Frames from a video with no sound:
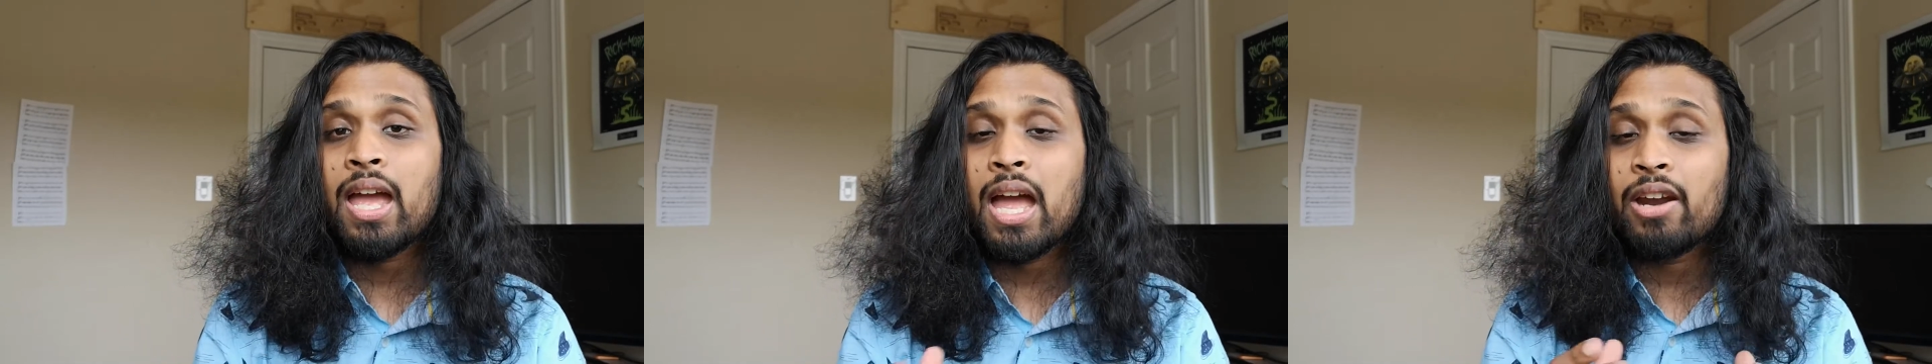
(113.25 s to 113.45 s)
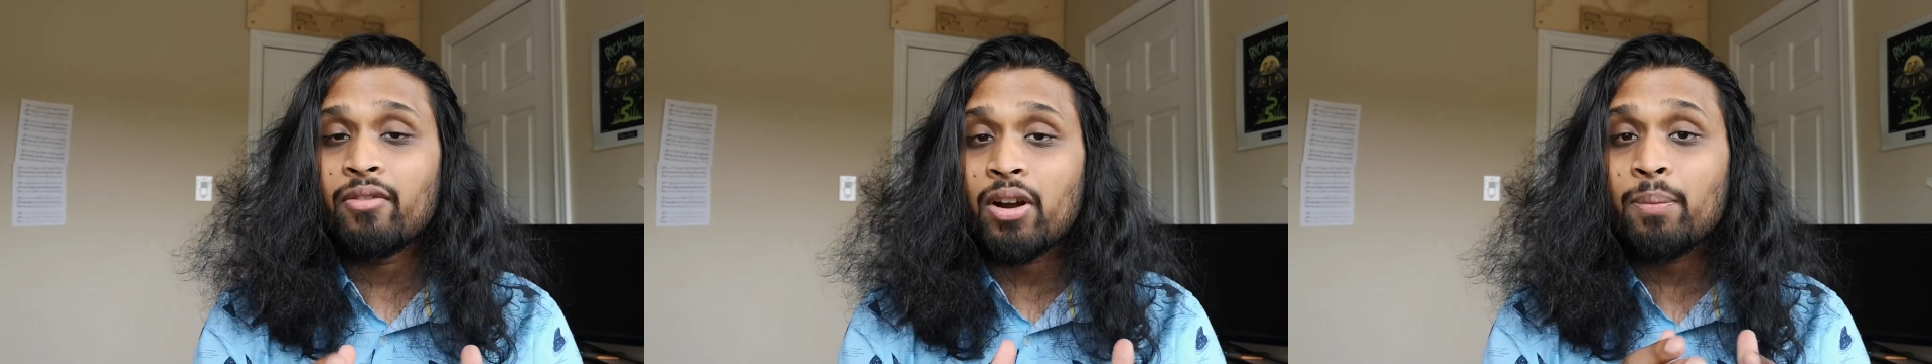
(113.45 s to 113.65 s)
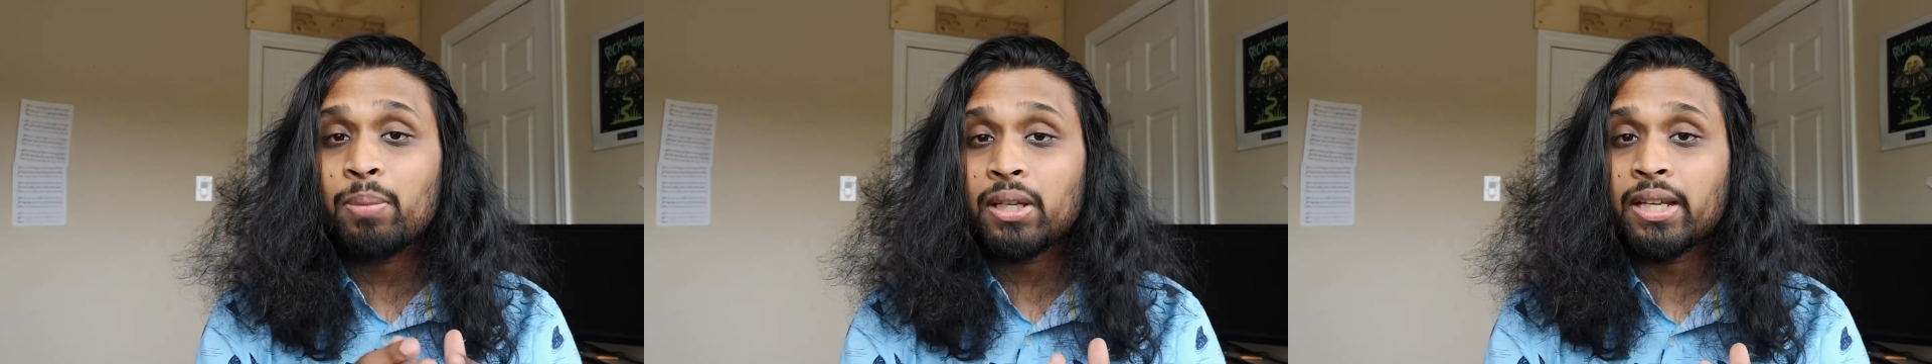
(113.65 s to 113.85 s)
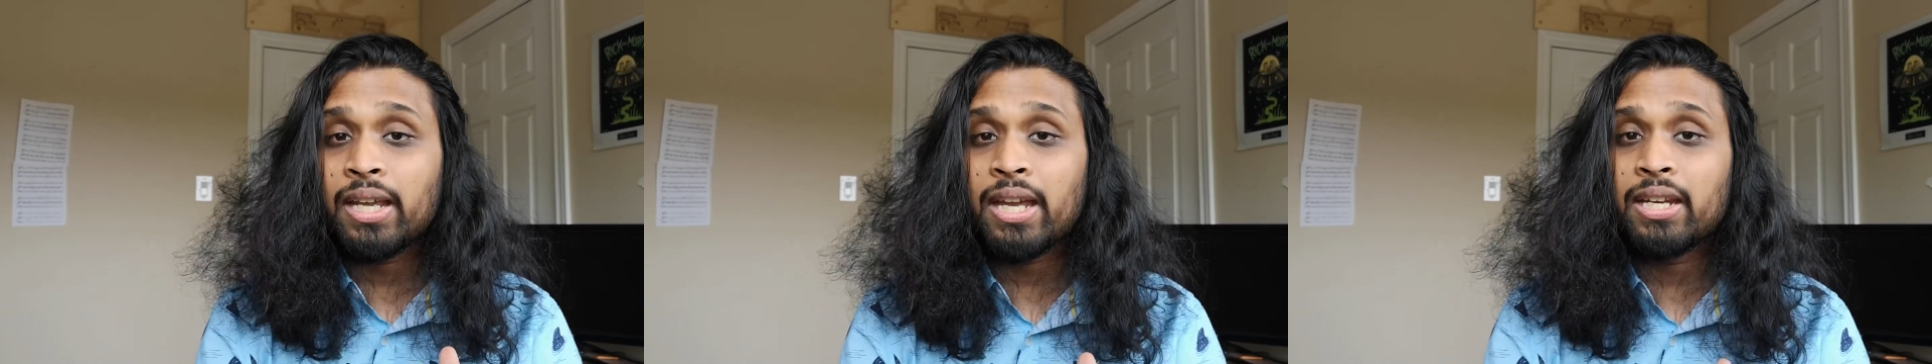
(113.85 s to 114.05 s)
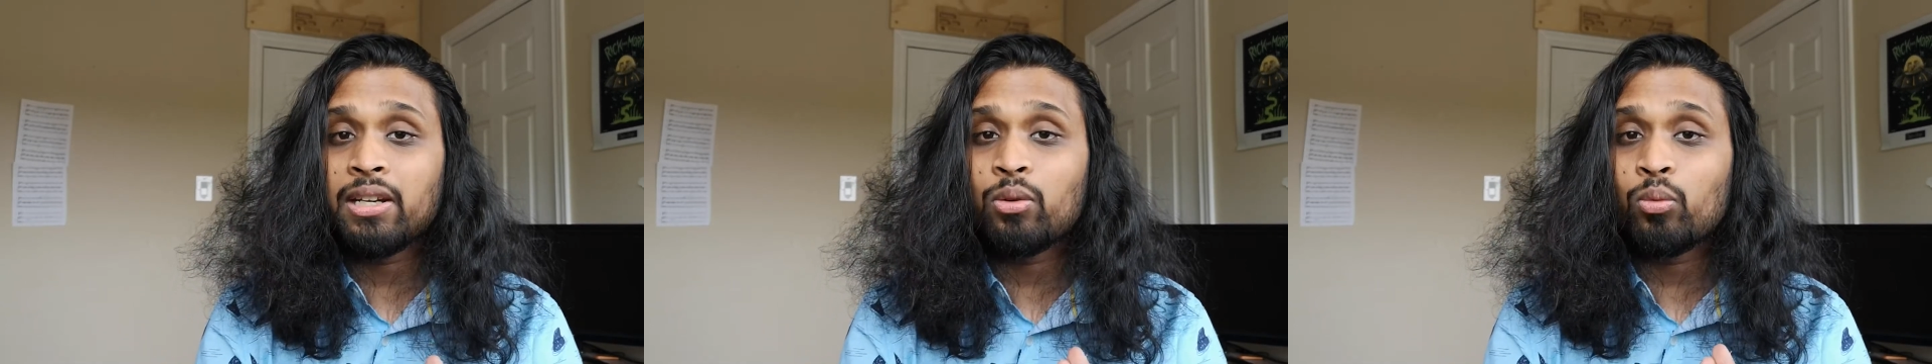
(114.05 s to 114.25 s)
and
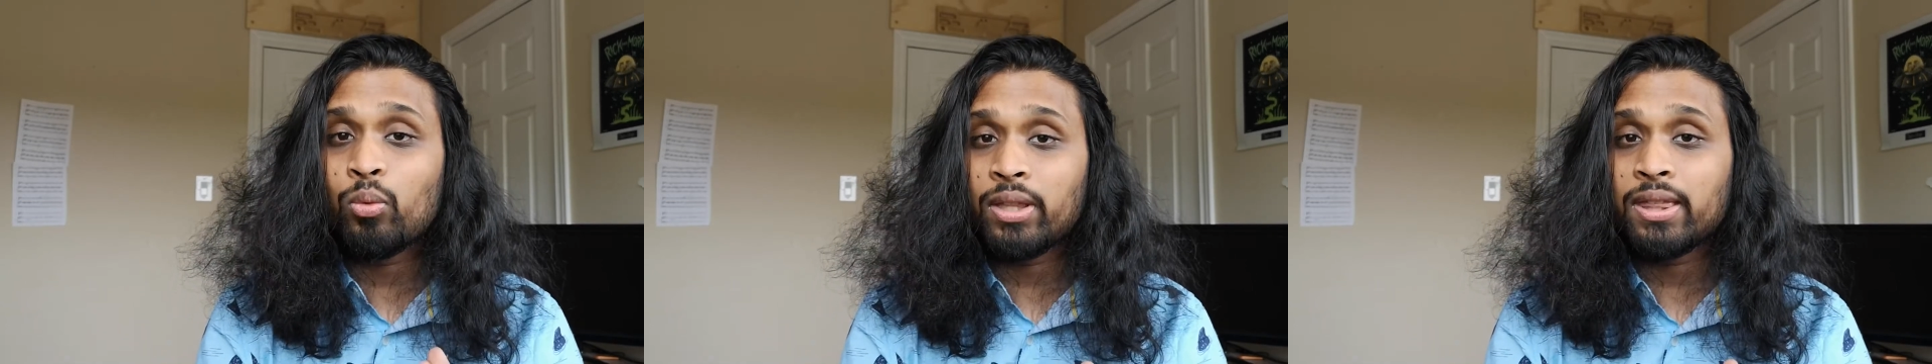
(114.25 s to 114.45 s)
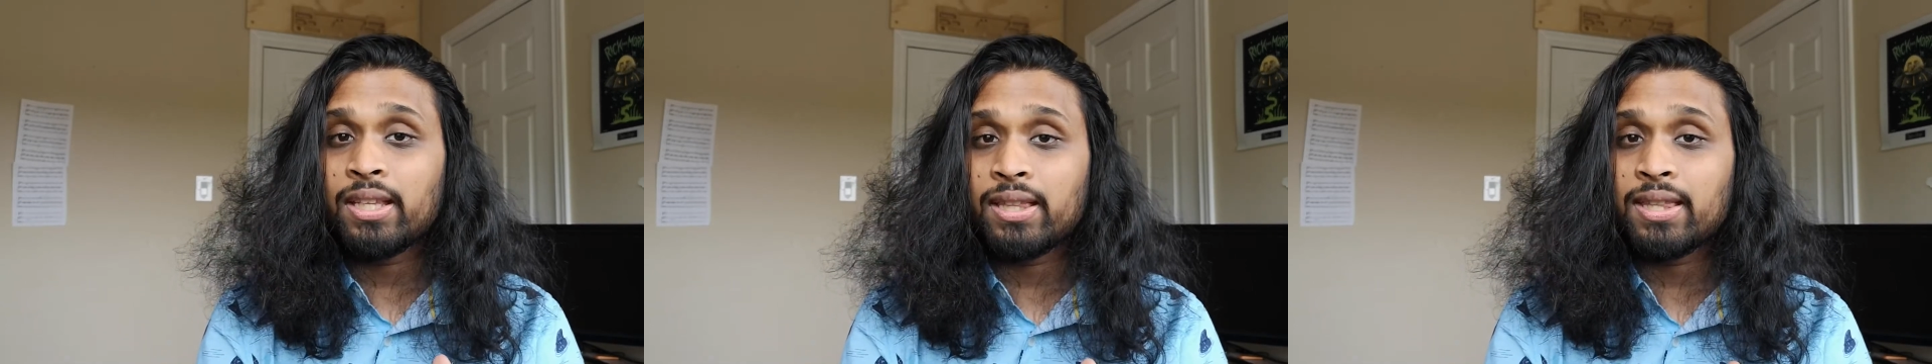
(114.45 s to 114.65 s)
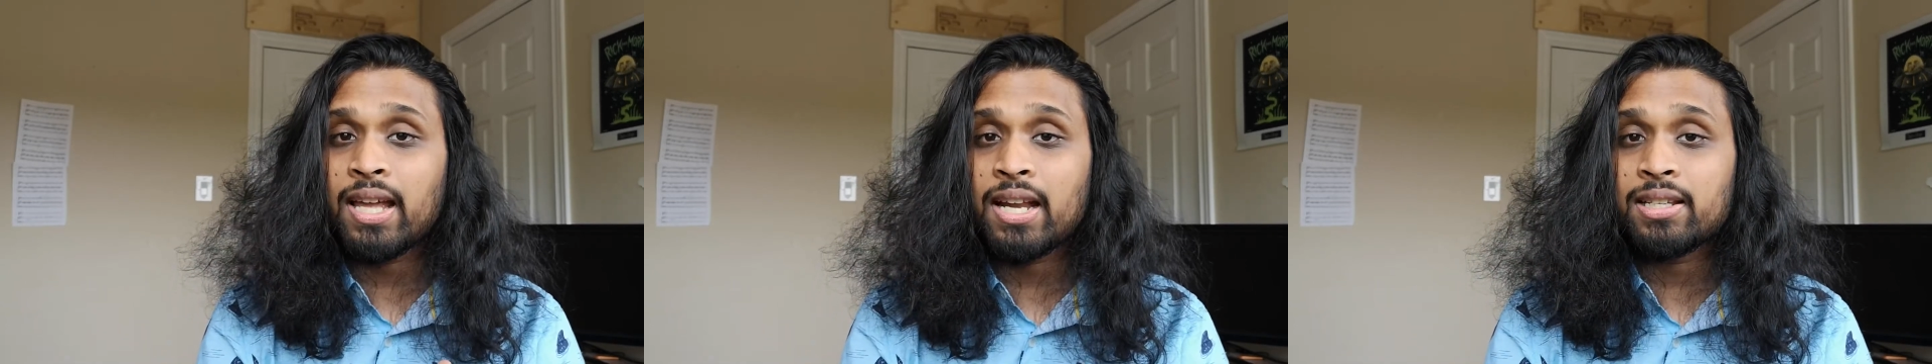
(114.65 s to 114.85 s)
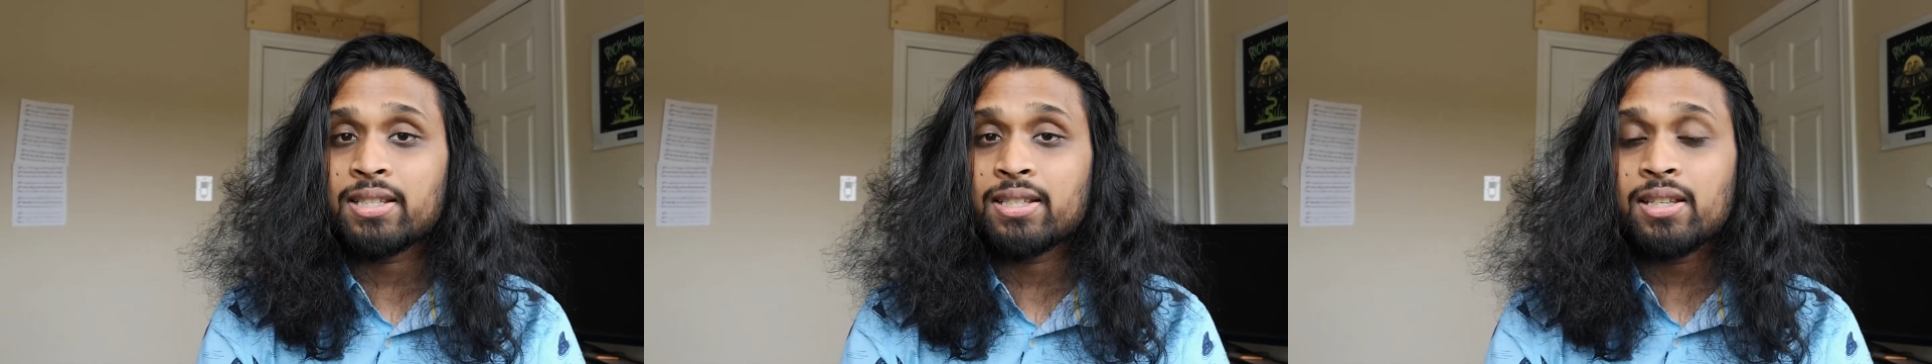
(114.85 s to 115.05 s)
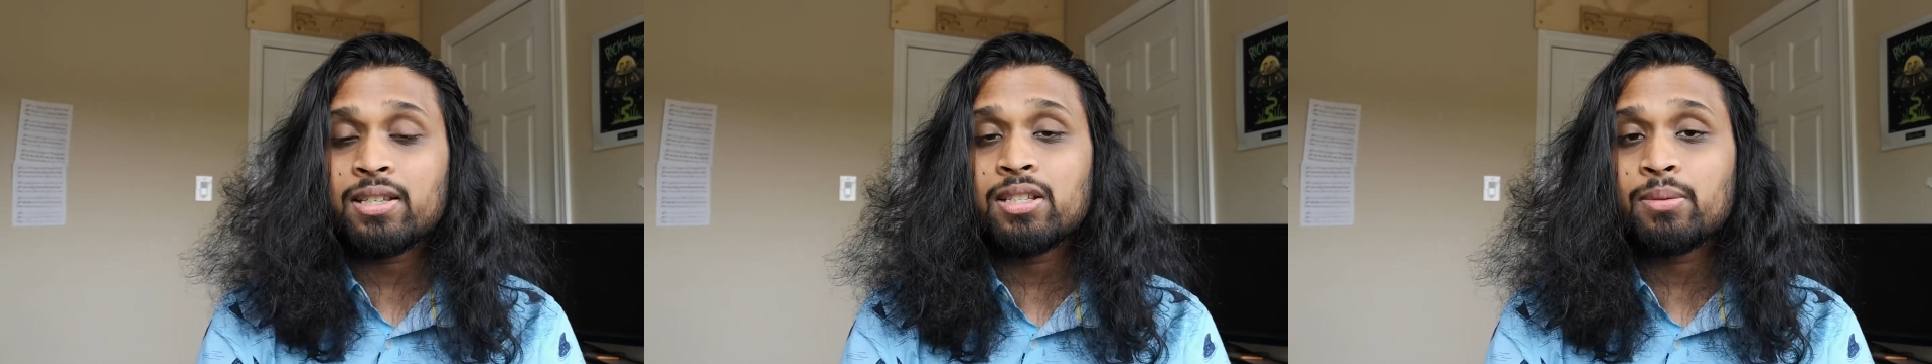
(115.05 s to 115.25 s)
replicate it within that
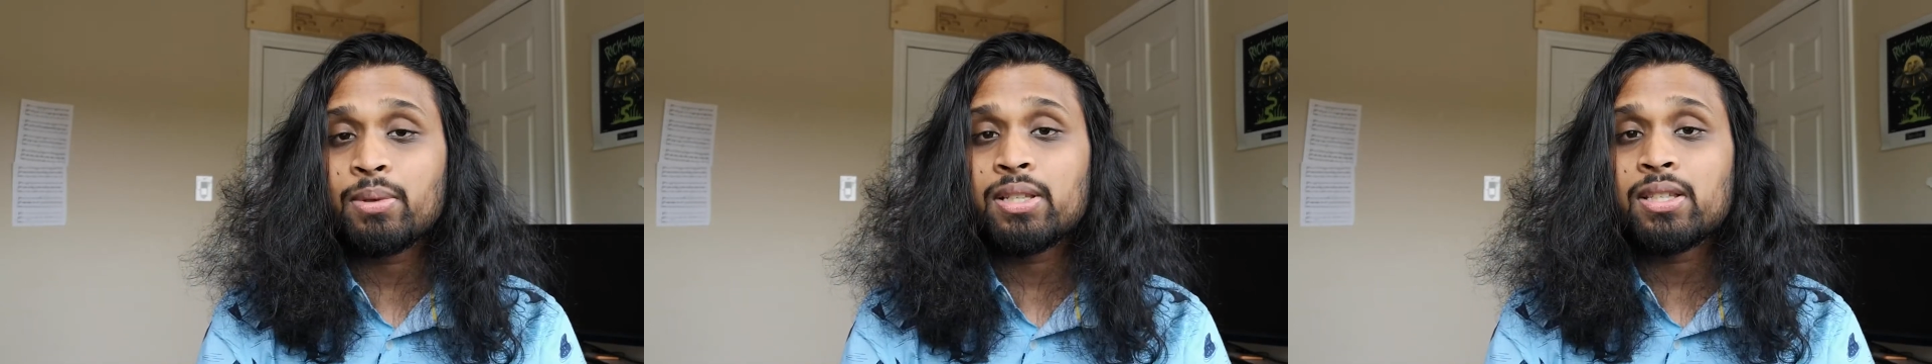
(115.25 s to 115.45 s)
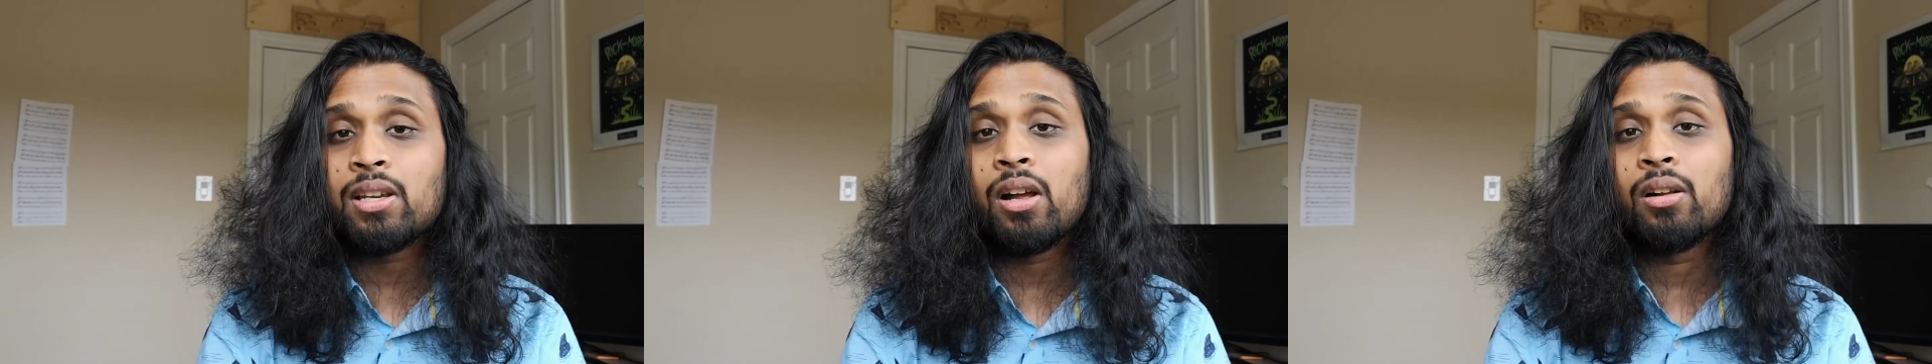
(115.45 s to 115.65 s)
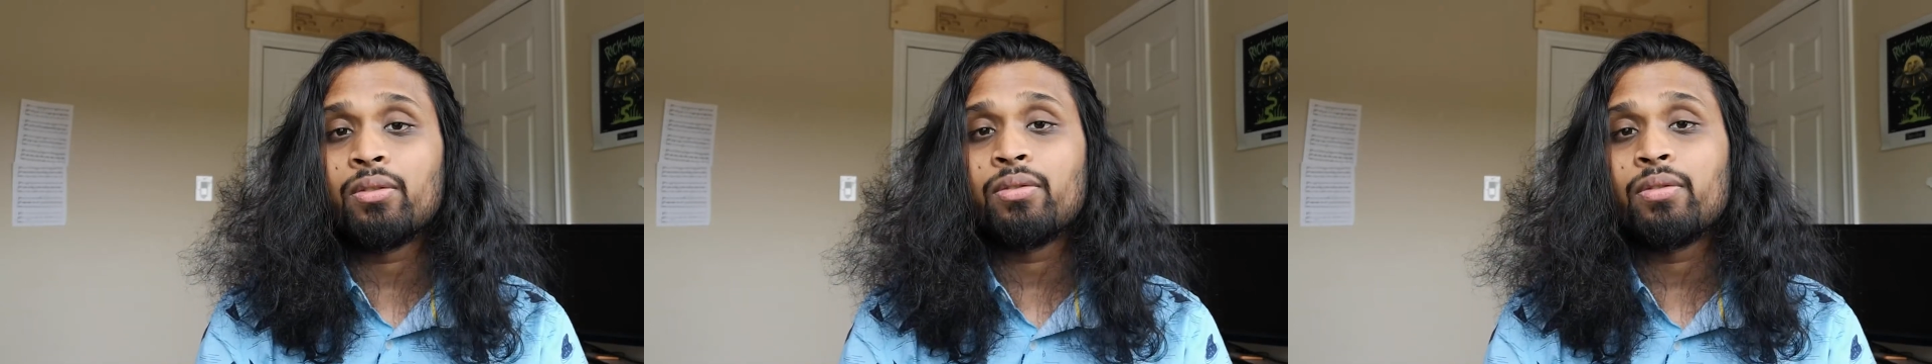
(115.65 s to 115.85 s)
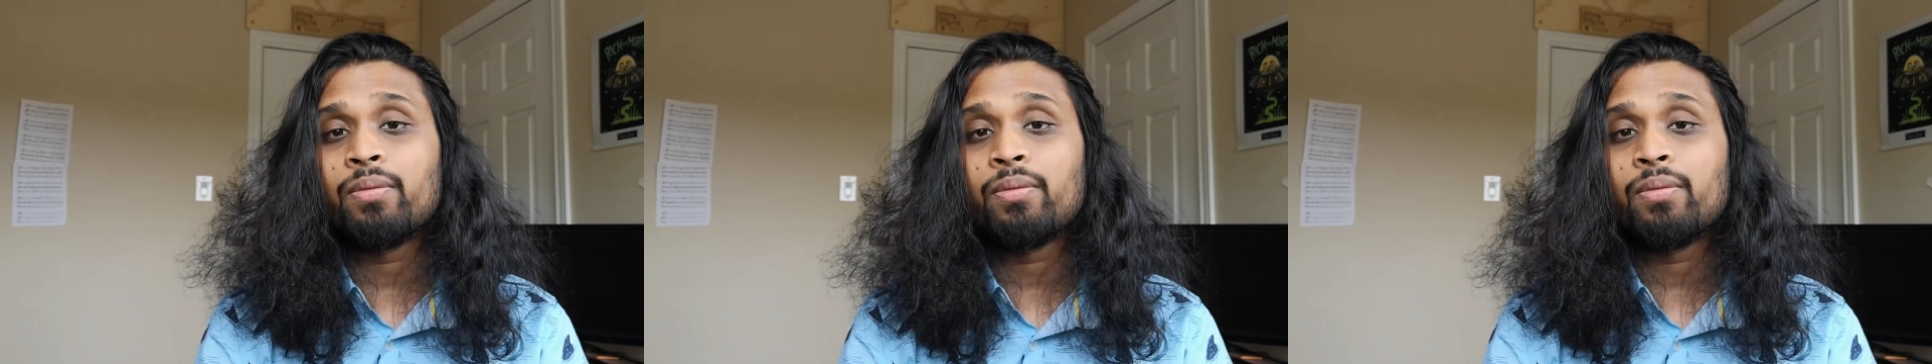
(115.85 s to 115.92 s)
system itself.